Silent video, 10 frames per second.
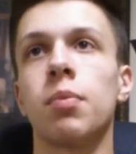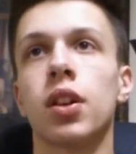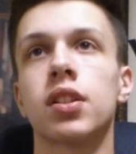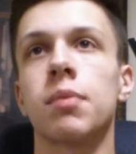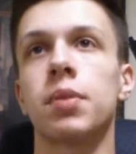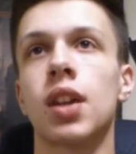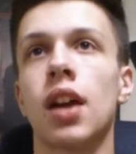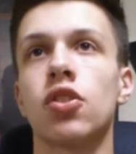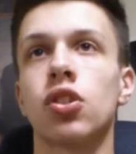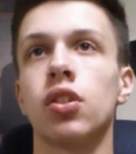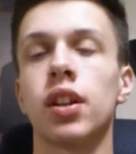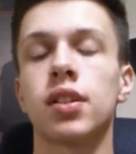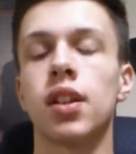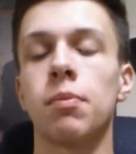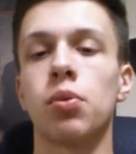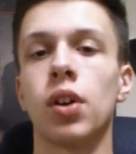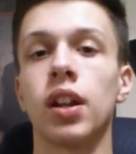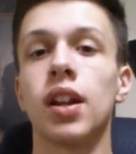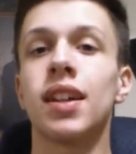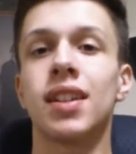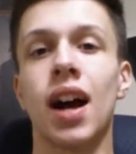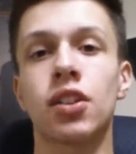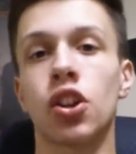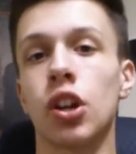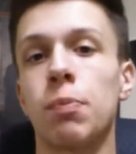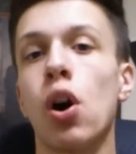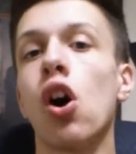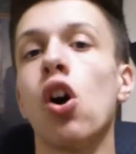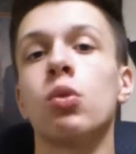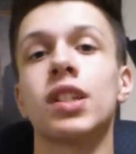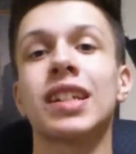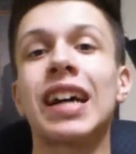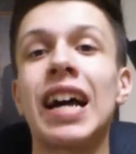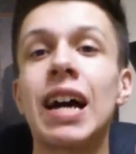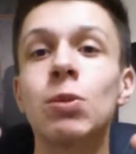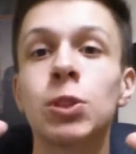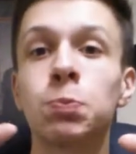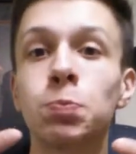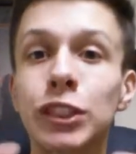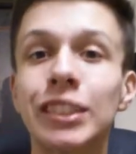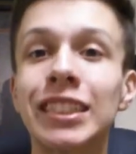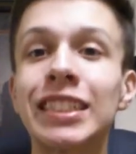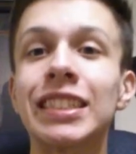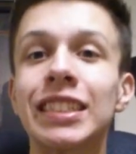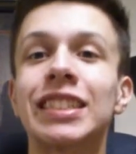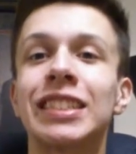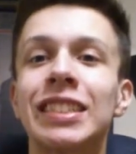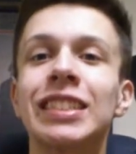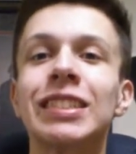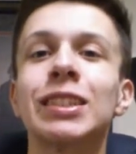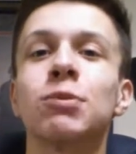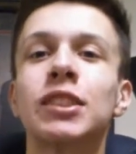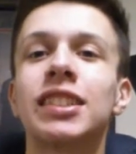brings some potential at some point. Dontari Poe is a guy I was praying the Steelers